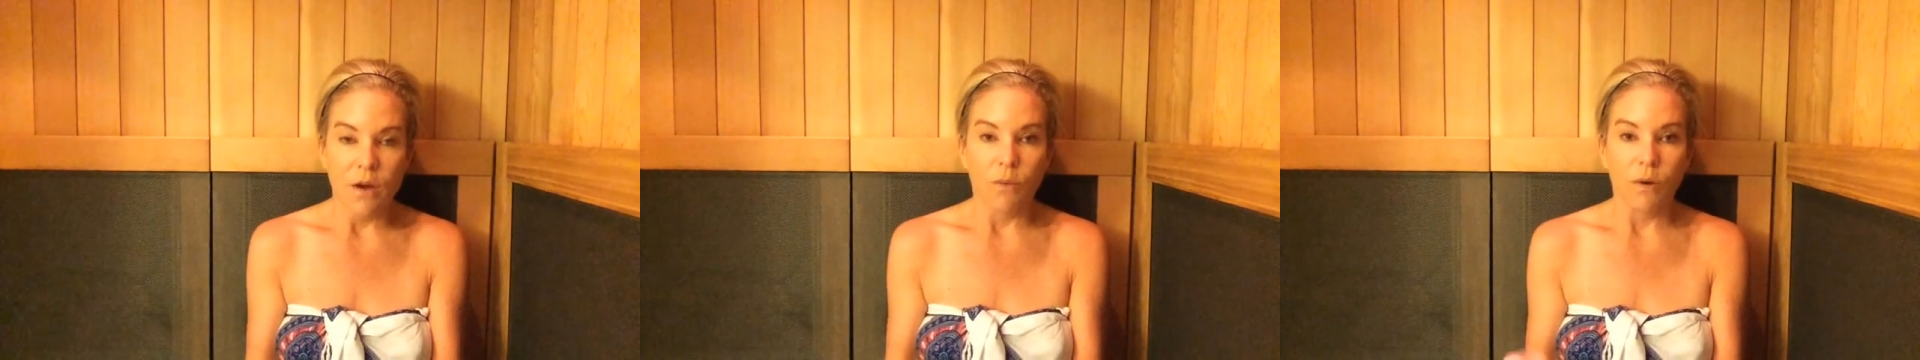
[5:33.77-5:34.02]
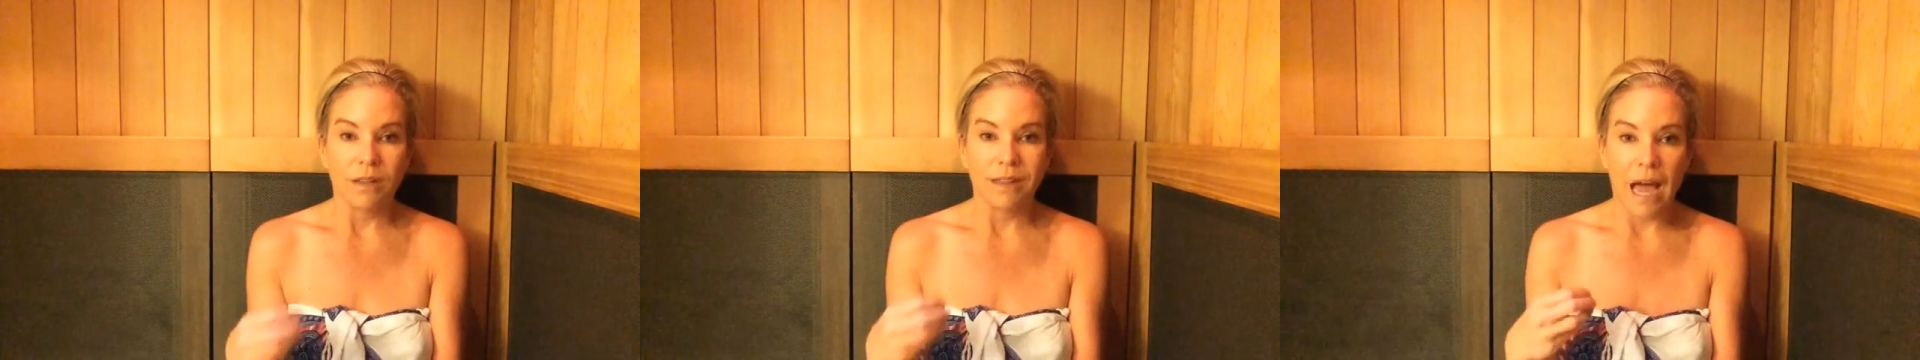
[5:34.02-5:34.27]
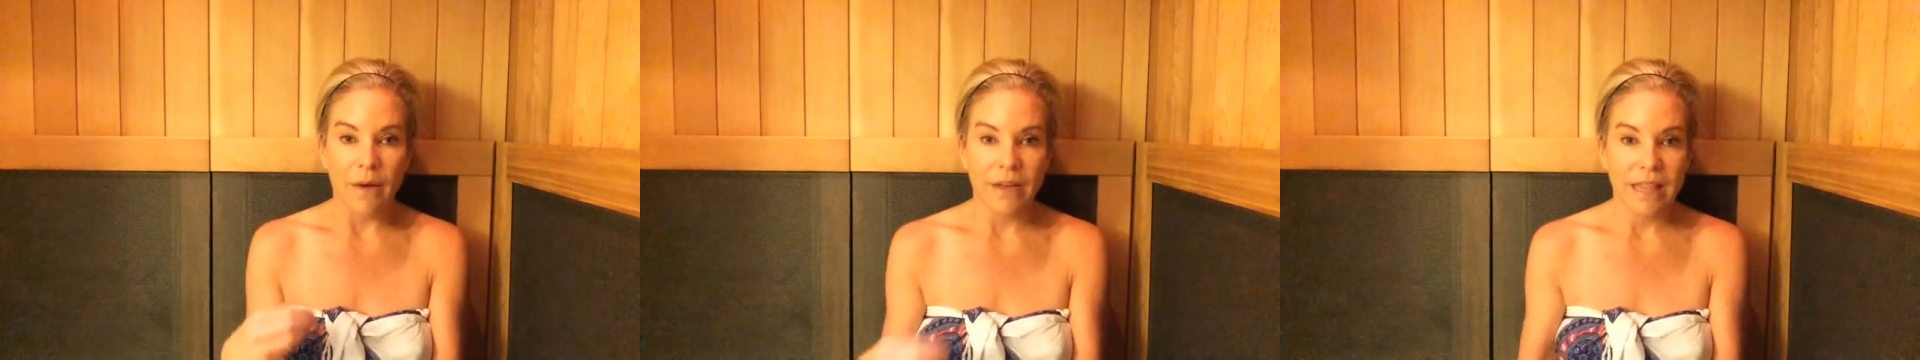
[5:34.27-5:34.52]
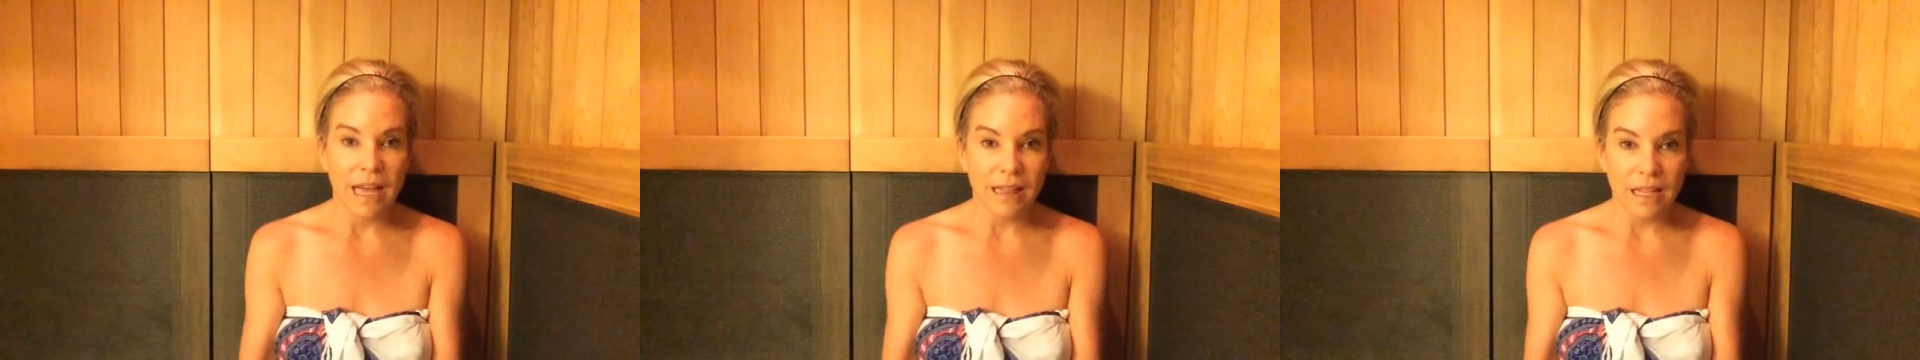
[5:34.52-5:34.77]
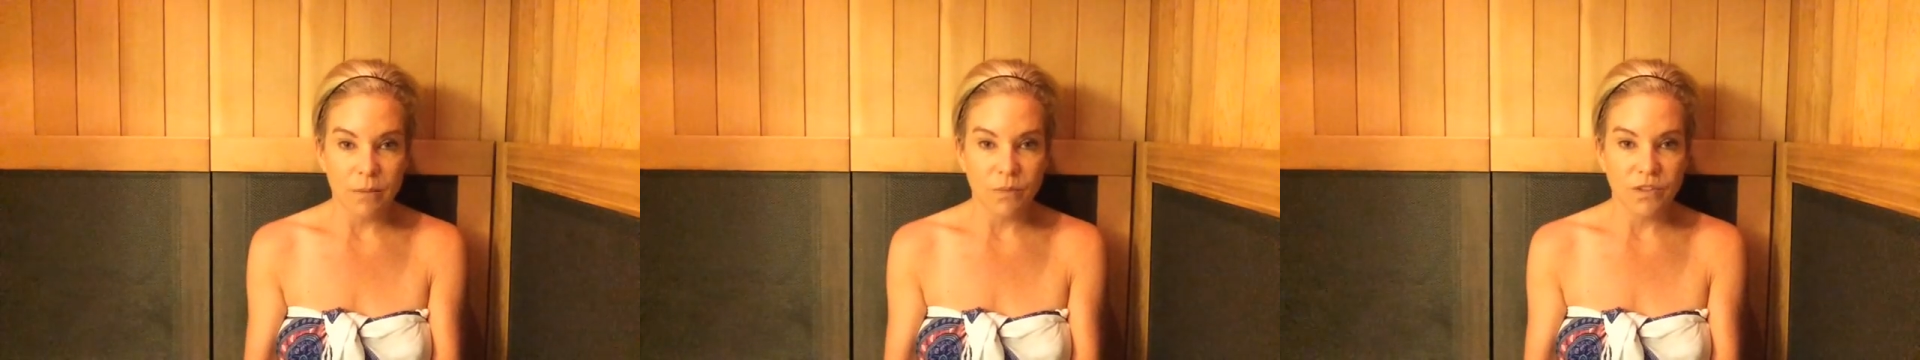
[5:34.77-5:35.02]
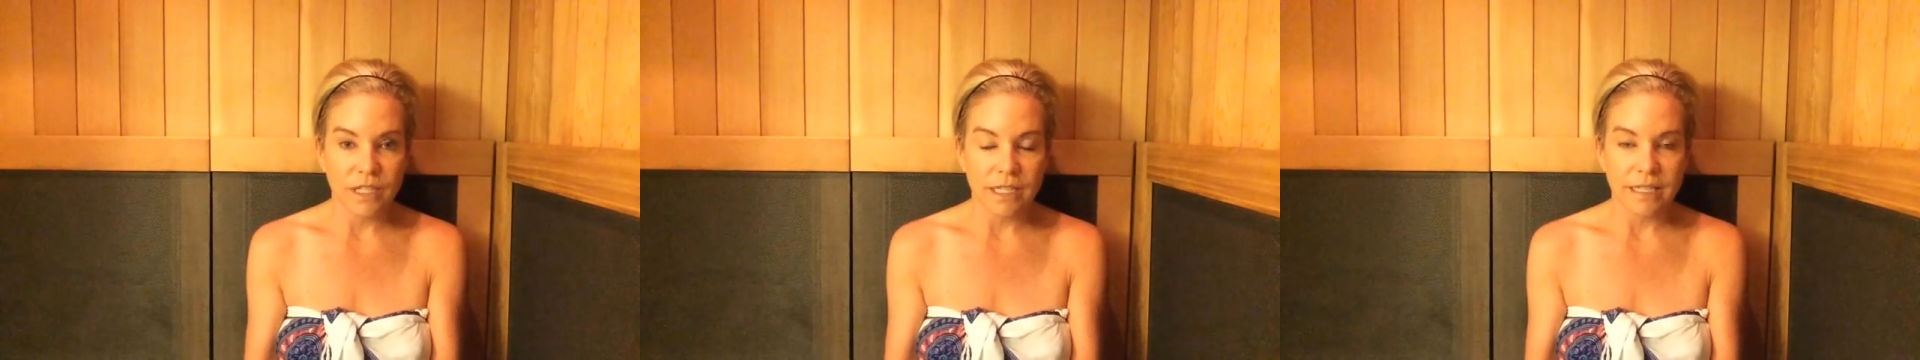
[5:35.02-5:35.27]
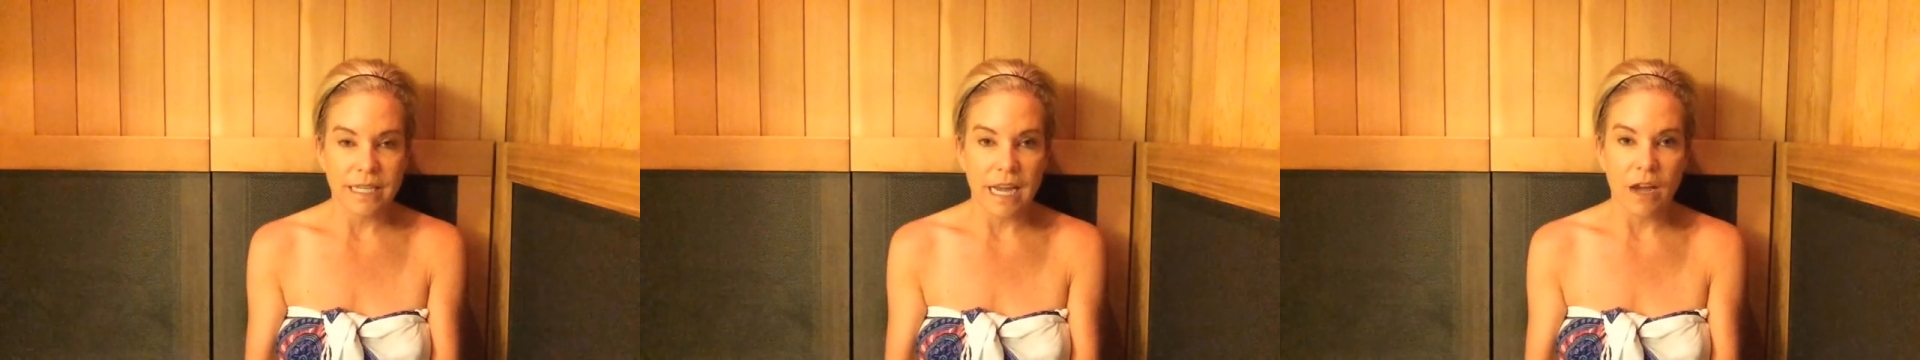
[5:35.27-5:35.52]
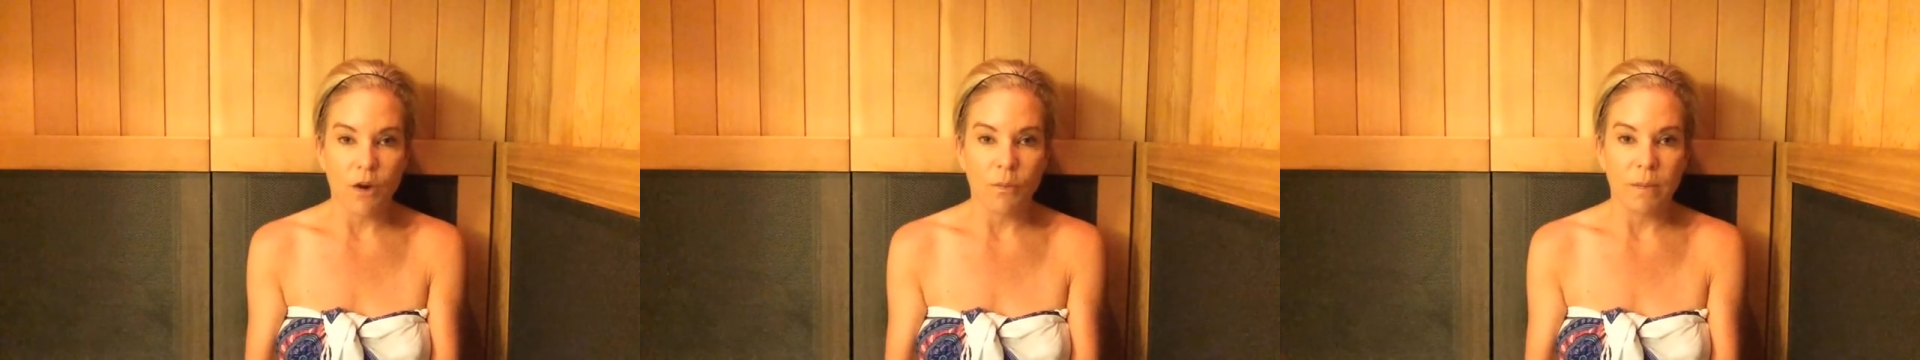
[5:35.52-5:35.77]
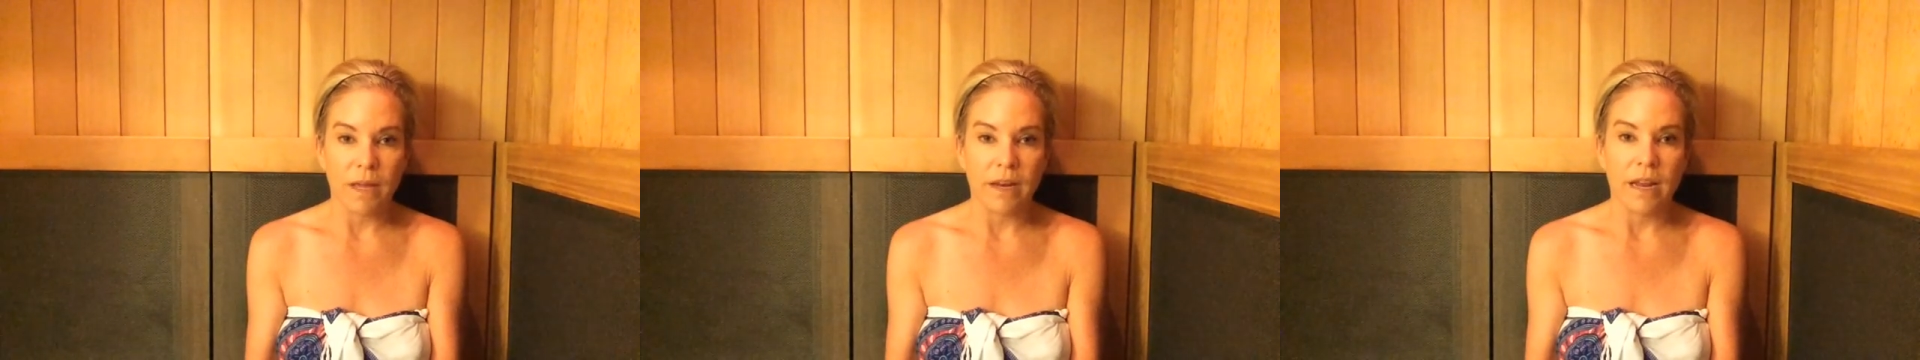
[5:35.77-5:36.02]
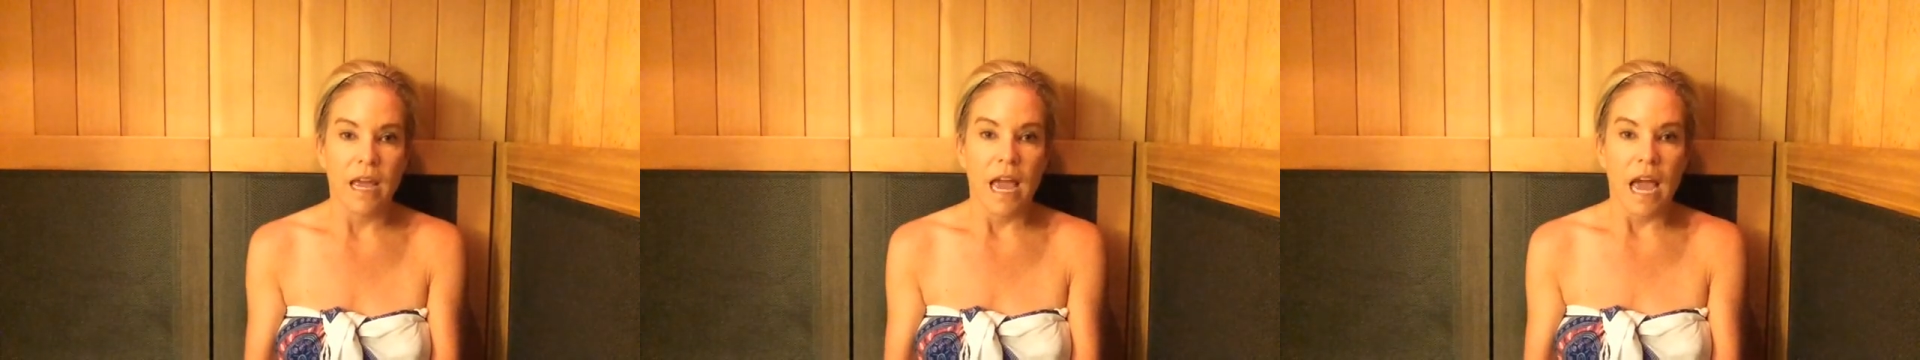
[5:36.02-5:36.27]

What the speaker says: we're allowing that lymph to stay open,